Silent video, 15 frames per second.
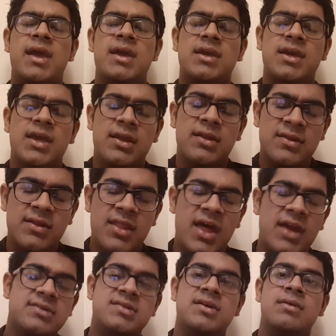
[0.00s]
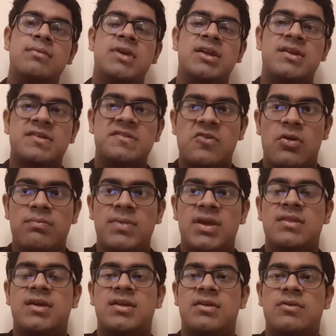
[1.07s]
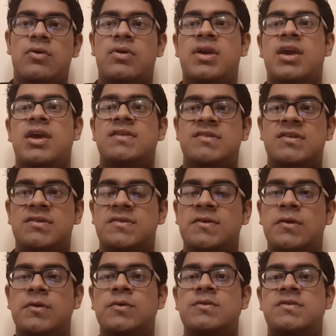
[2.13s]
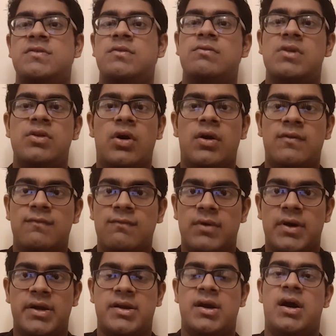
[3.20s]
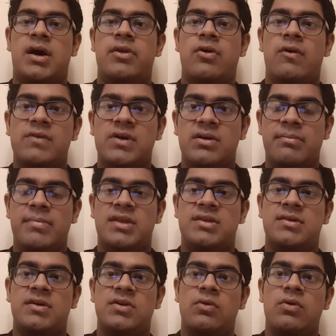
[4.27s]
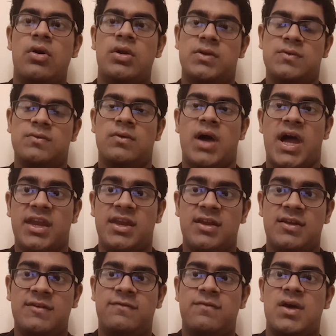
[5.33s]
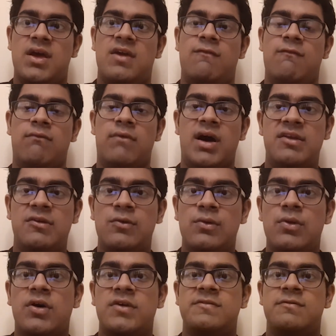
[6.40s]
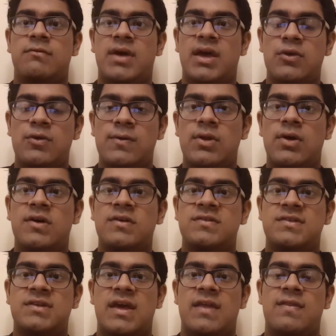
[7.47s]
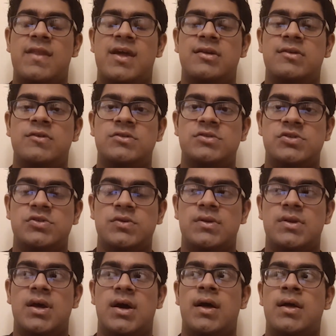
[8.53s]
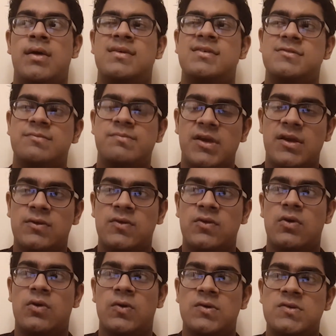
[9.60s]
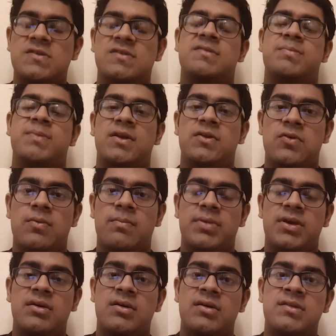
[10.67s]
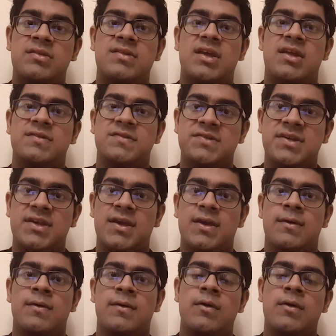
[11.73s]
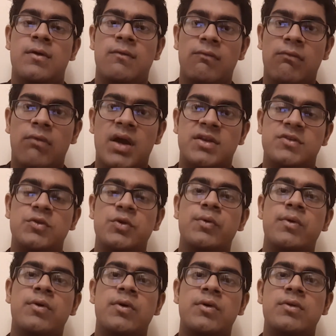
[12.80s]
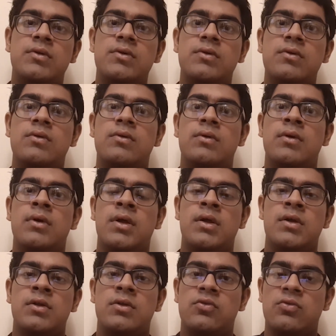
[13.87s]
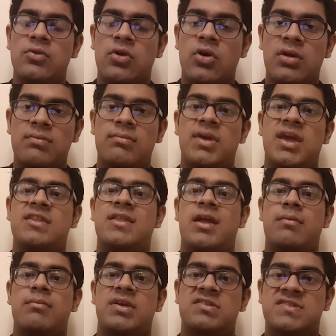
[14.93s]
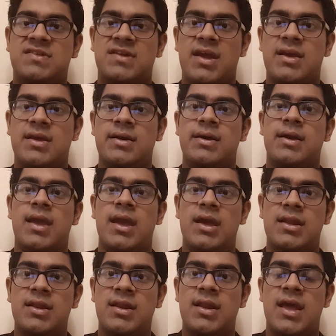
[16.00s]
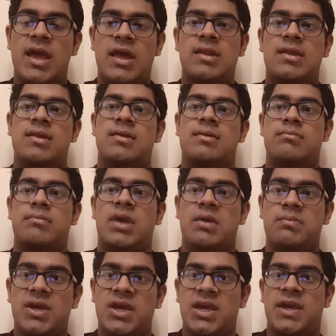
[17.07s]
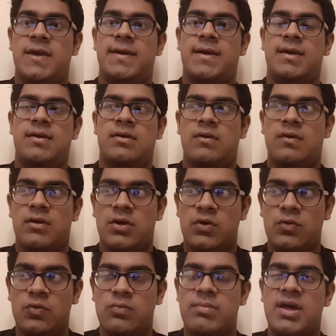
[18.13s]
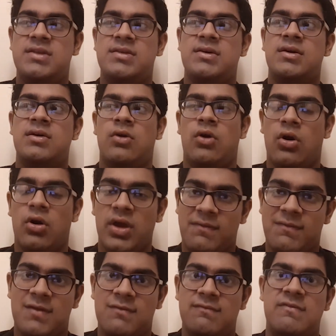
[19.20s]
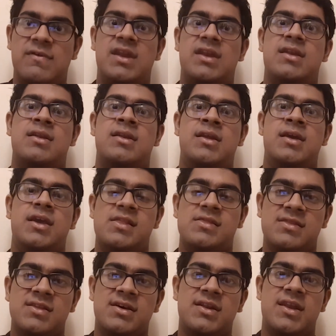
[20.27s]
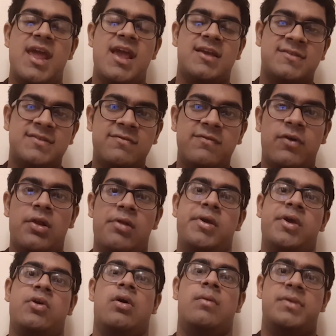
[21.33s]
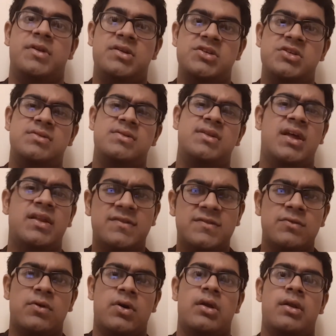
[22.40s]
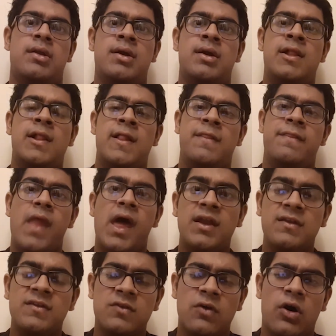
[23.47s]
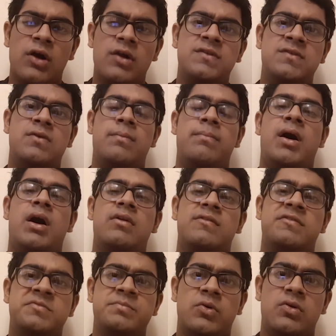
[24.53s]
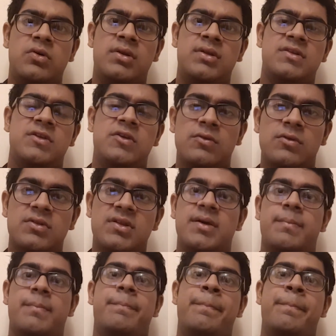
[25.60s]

In that term, it does not mean that, okay, since you lose, you will not work hard or work better. You got to identify why you lost, where you lost, and then you should speak to your coaches, speak to your peers, and see what you could do to not make that mistake again, and maybe do better or even win in the next following competition, and so on. That is also part of sport. The